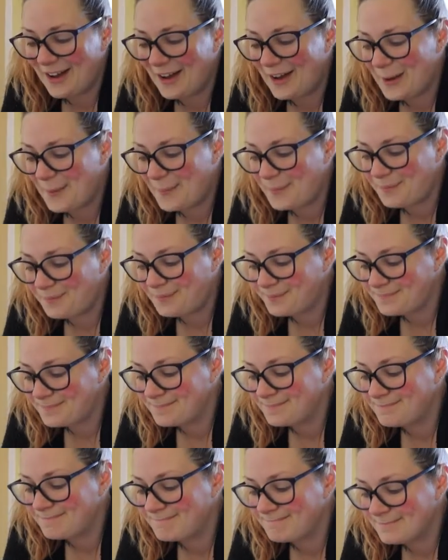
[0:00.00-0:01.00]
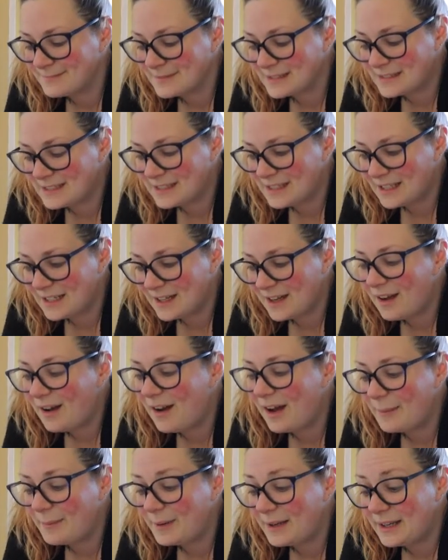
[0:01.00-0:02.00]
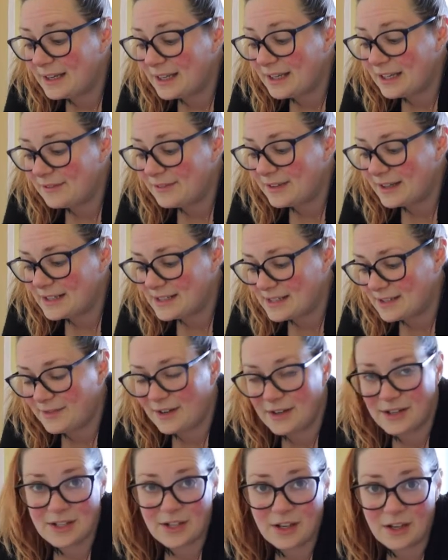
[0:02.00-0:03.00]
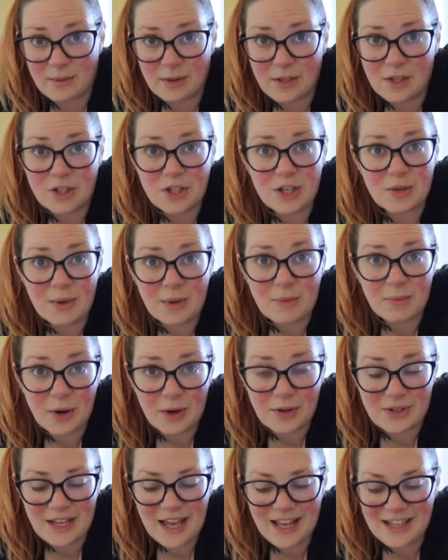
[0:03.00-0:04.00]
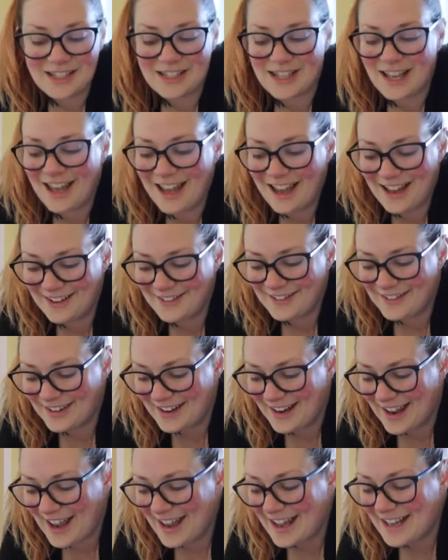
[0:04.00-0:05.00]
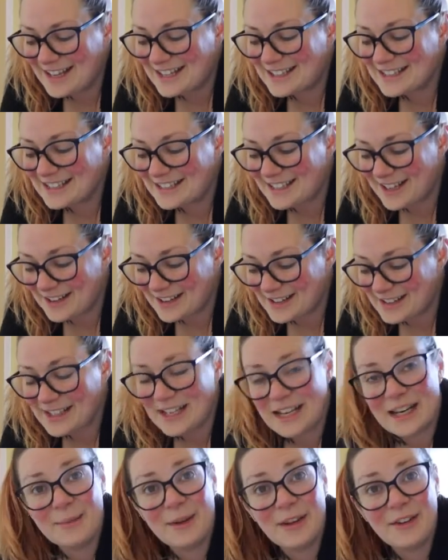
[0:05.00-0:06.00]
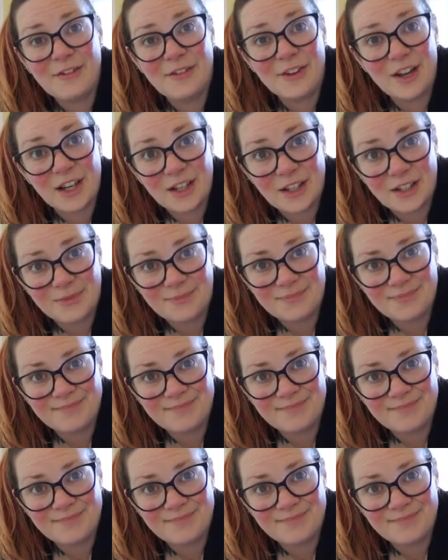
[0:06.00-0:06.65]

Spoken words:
I believe it's a very time-consuming process, so it's gonna be fun.